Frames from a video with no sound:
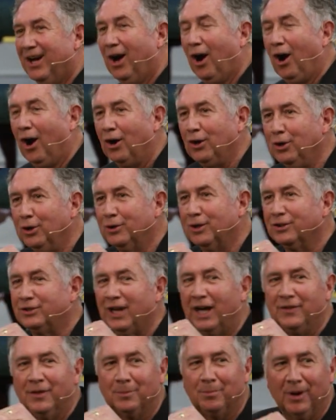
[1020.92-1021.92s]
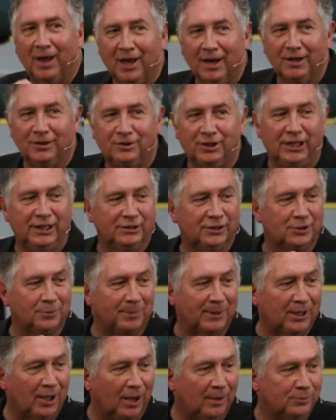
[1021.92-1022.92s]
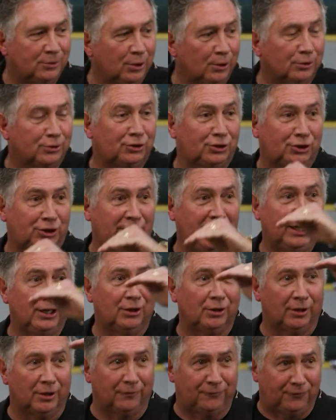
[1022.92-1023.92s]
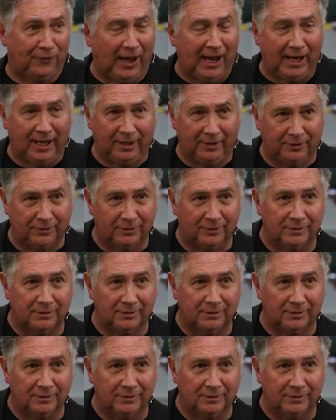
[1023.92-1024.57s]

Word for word: Or you can say the blood of Jesus becomes your shield of faith,